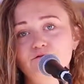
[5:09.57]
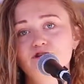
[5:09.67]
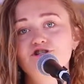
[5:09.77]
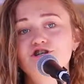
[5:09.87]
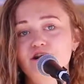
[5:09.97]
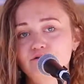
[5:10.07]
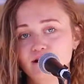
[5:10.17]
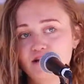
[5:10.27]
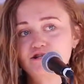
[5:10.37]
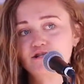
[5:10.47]
for
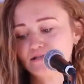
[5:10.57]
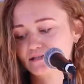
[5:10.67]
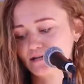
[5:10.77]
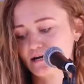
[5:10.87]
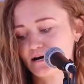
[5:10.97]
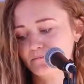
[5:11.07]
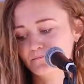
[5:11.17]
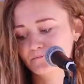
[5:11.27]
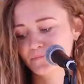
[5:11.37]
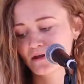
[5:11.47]
generations to come.